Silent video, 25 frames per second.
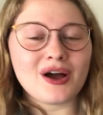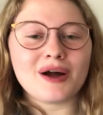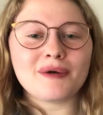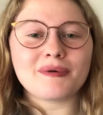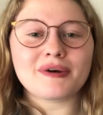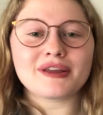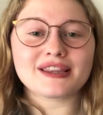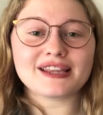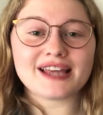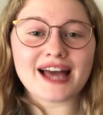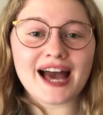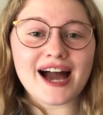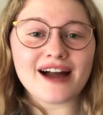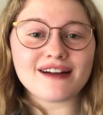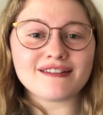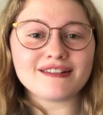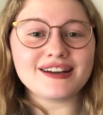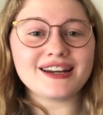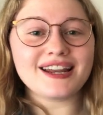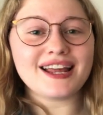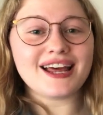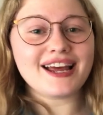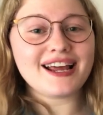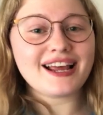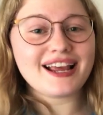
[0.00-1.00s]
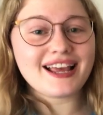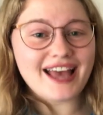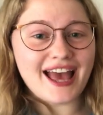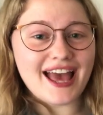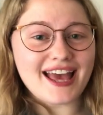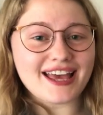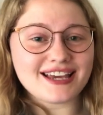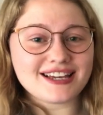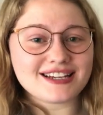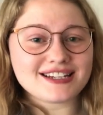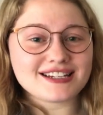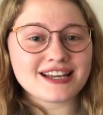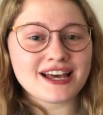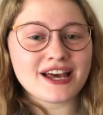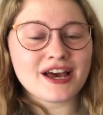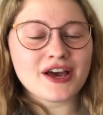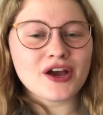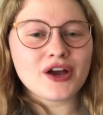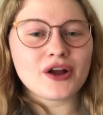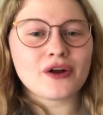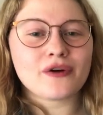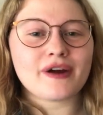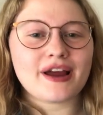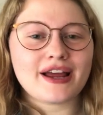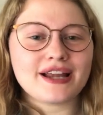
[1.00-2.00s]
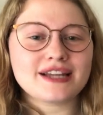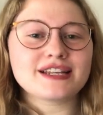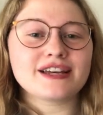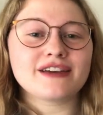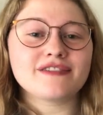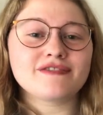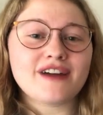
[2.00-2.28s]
with Karen and Kate creating